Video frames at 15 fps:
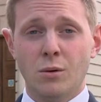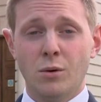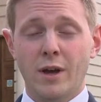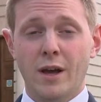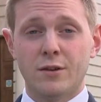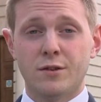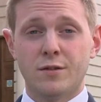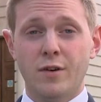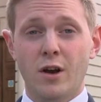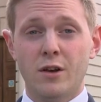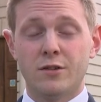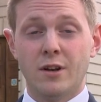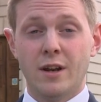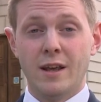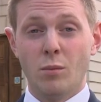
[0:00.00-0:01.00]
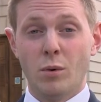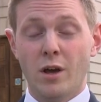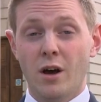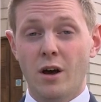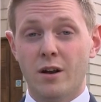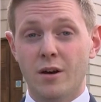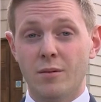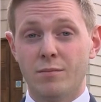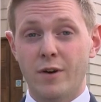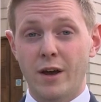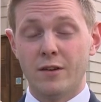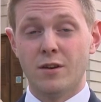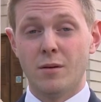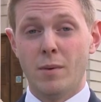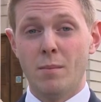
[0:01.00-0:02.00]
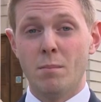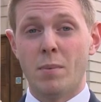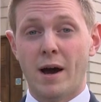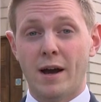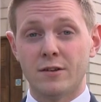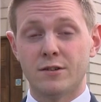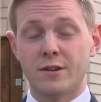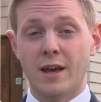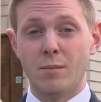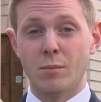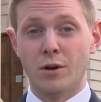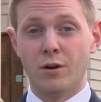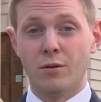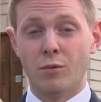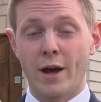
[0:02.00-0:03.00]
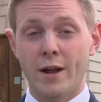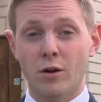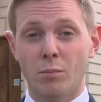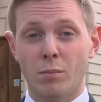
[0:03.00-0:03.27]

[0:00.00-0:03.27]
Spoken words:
Well, yes, firstly, we heard a victim impact statement read